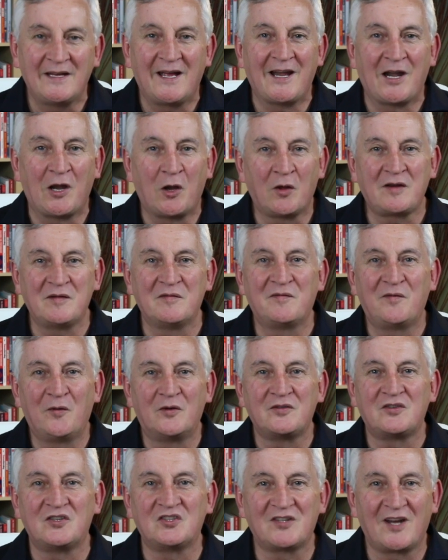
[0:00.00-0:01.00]
And I'm looking
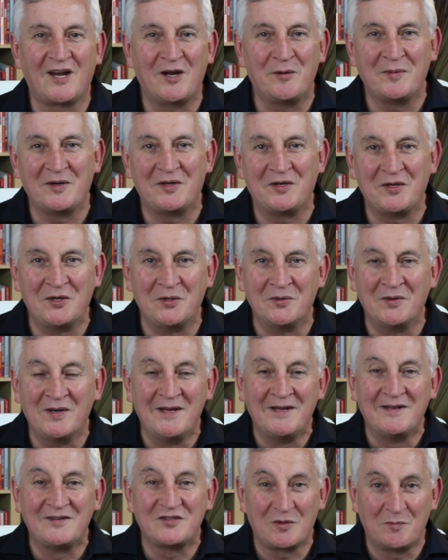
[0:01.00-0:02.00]
forward to sharing with you
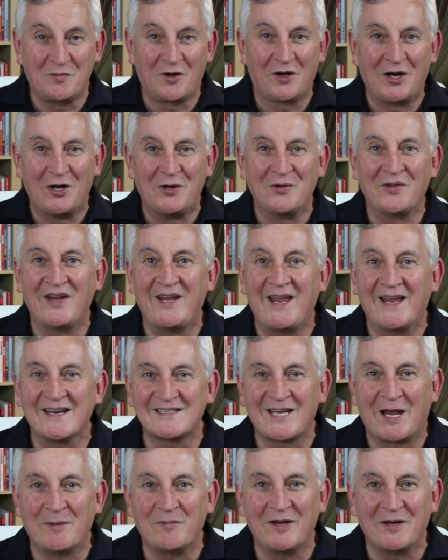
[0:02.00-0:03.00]
tomorrow the next
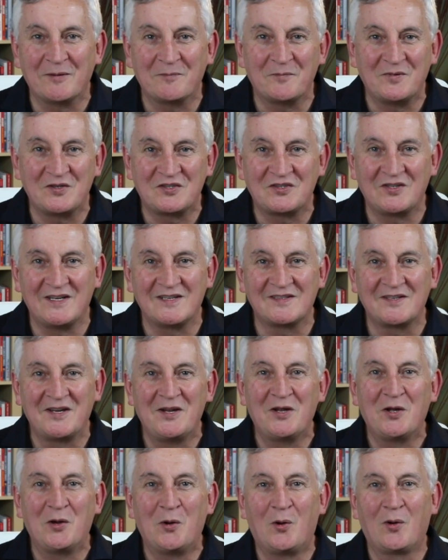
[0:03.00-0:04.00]
habit, which is
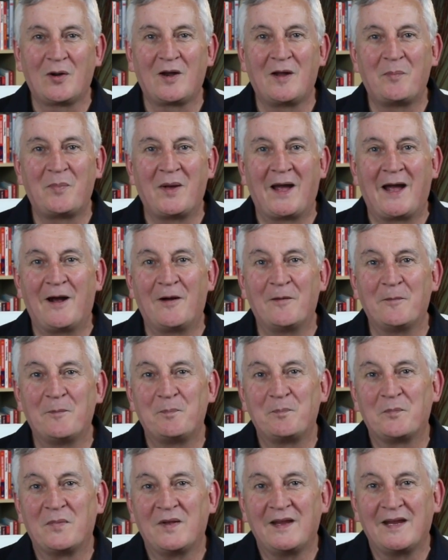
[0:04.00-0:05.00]
all
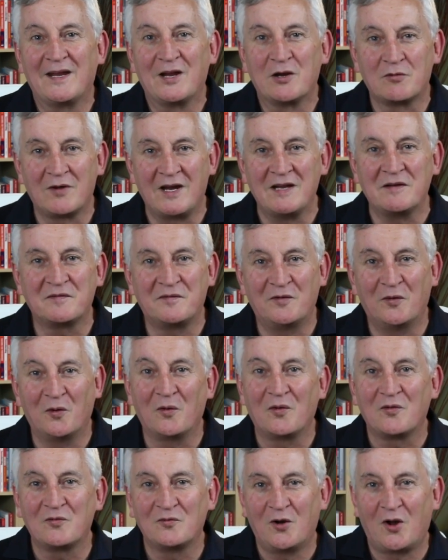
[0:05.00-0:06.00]
about being
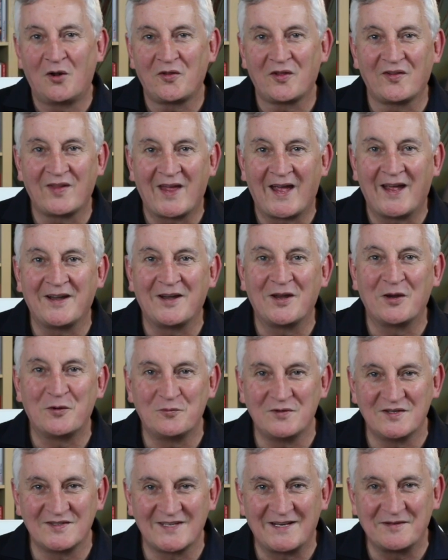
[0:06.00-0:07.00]
grateful rather than
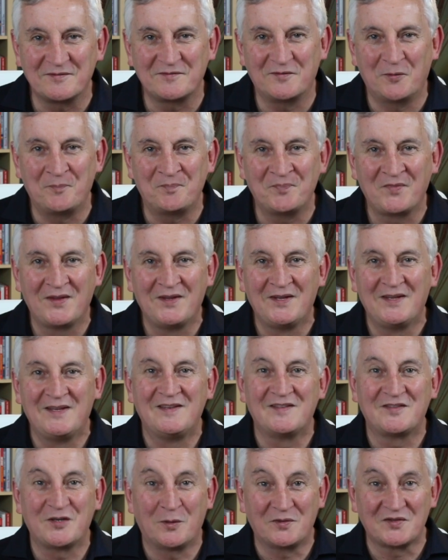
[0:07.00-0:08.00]
resentful.
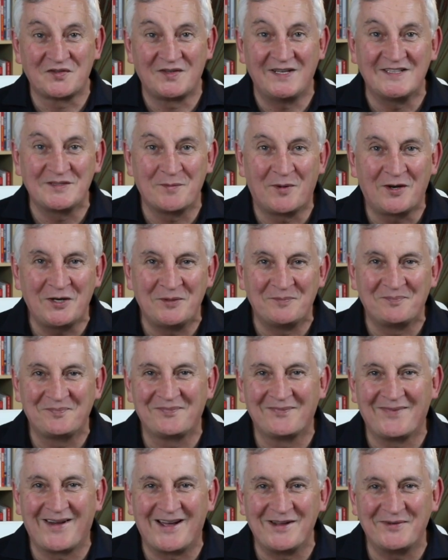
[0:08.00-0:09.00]
So we'll see you tomorrow.
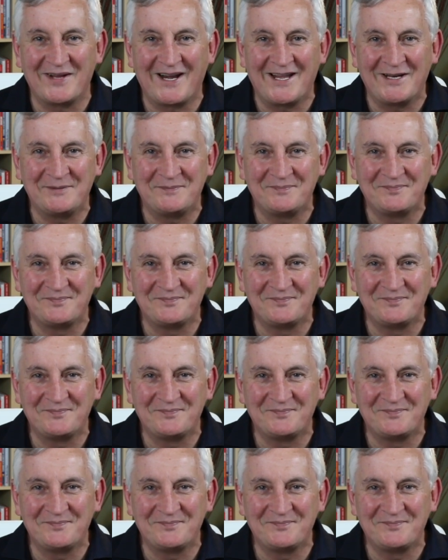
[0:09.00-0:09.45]
Bye for now.